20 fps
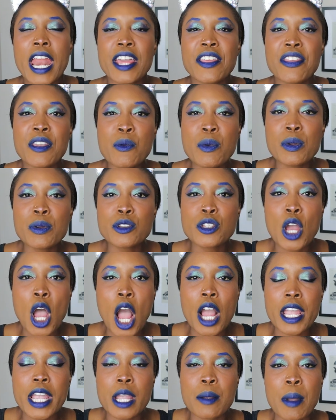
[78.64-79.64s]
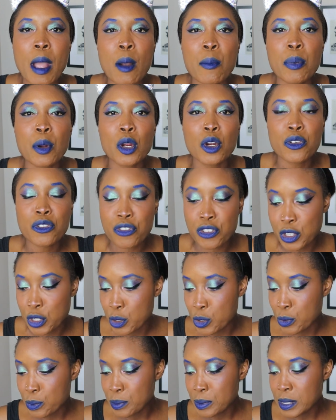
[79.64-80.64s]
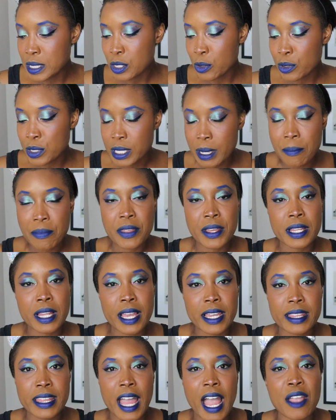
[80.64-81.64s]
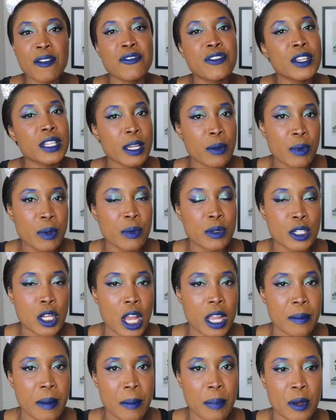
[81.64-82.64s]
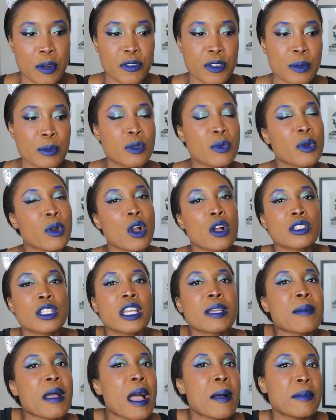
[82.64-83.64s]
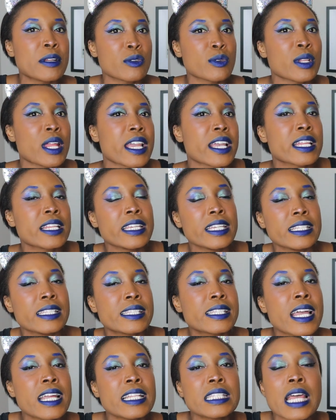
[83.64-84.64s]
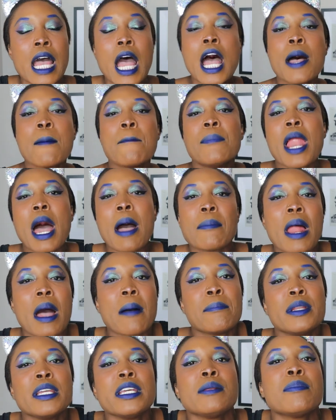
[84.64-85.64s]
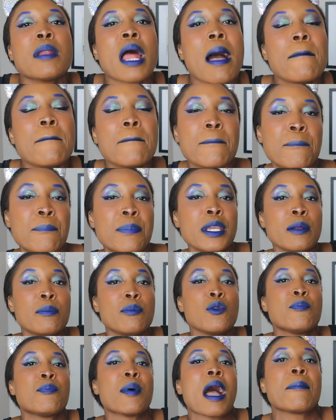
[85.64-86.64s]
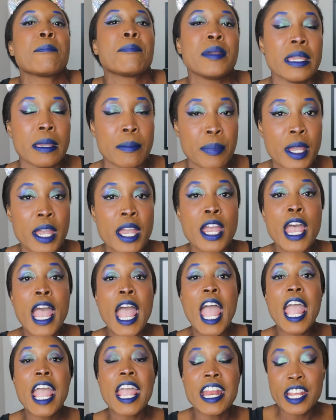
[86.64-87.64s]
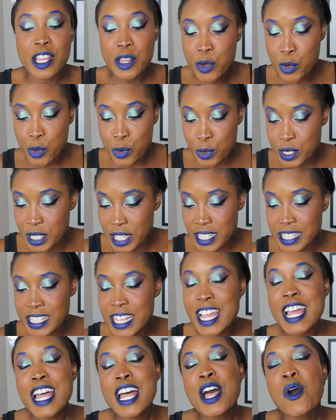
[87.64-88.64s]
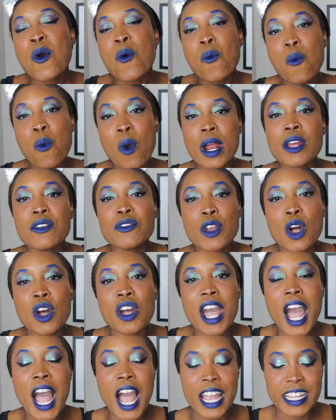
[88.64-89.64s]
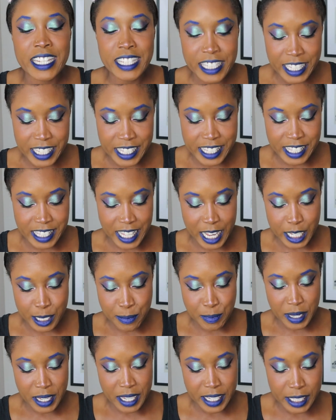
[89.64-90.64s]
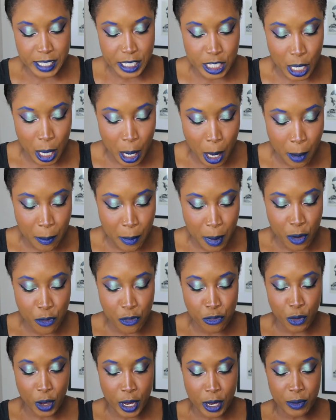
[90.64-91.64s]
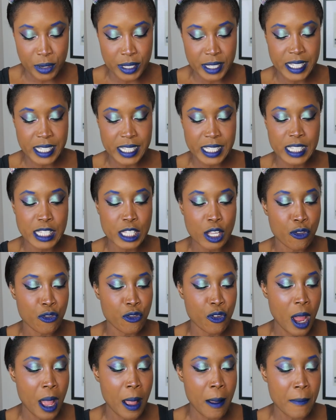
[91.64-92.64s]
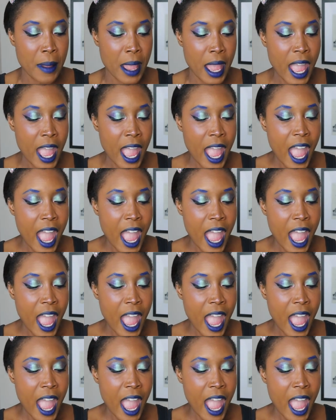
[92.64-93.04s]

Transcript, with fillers: I think we were talking about perfumes or something like that. I feel like we were talking about perfumes. We were all talking about how much we like clean scents, blah, blah, bleed, blah, beep, boop, bop, beep. Any who's One of y'all kindly sent me some fragrances from